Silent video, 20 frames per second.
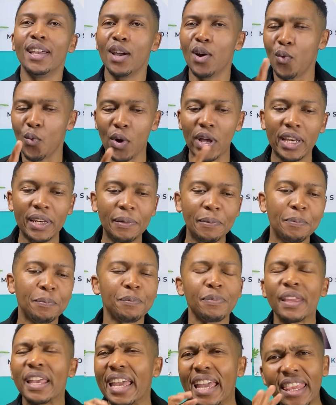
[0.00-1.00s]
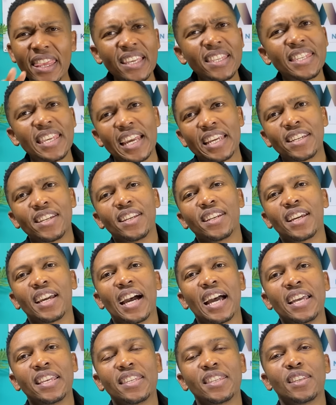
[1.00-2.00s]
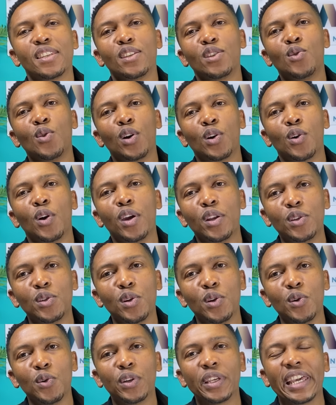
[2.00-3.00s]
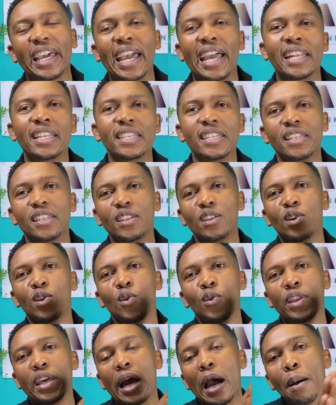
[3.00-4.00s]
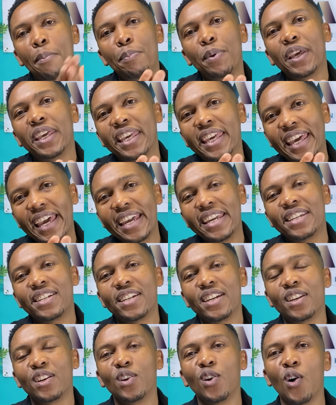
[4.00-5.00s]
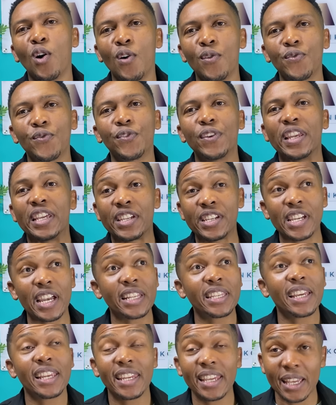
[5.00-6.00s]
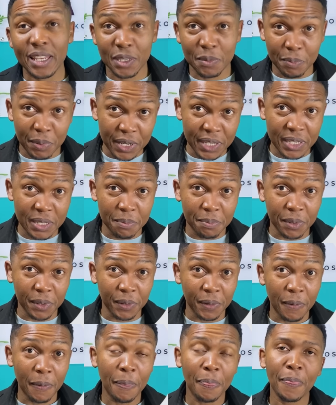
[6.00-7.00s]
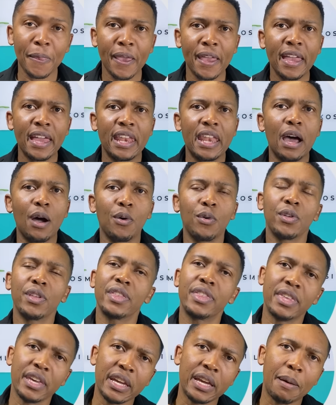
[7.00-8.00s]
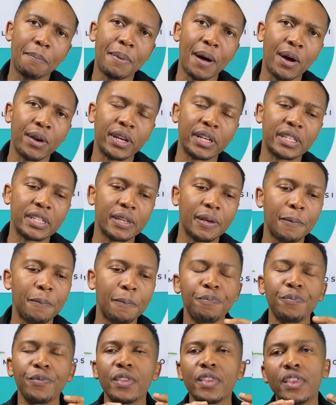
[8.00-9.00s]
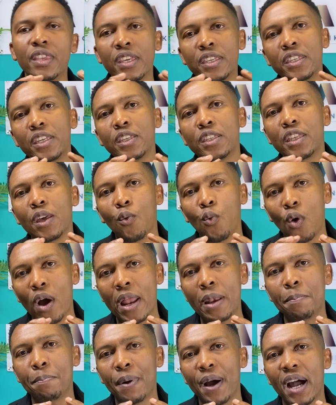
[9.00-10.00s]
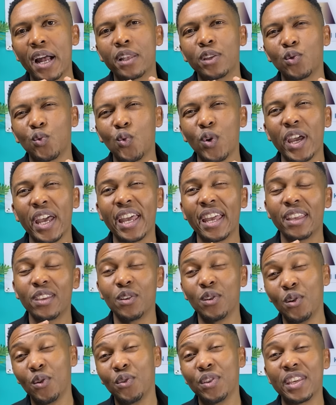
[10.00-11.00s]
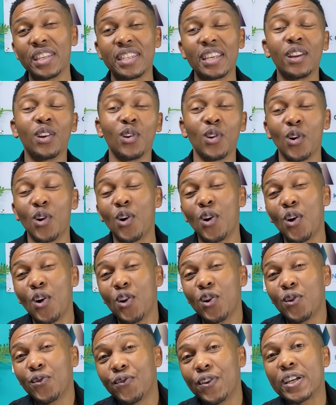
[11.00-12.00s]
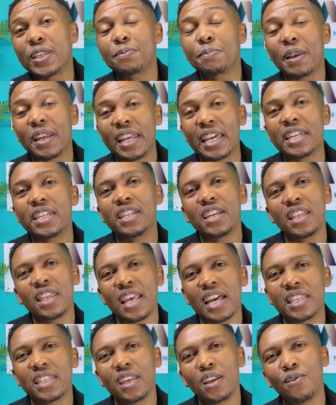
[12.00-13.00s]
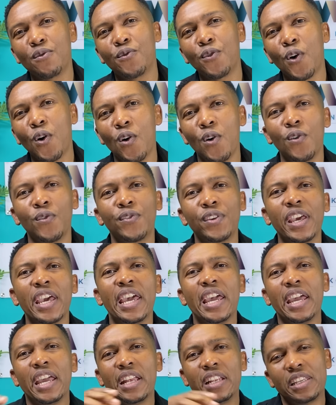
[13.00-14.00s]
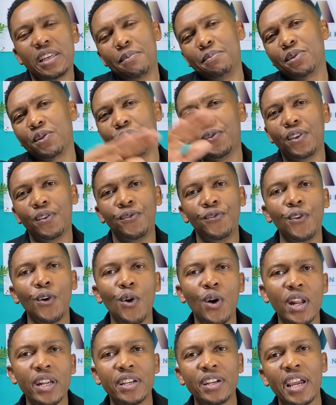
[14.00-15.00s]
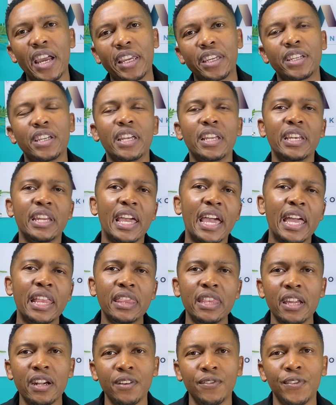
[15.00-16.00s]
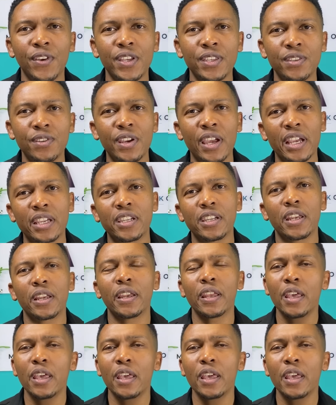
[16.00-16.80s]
Well, in this section, guys, you are going to look at, the application of Le Chatelier's principle. Now, think about it. This is the one part where, there's a lot of explanation that's involved in terms of the forward reaction and the reverse reaction.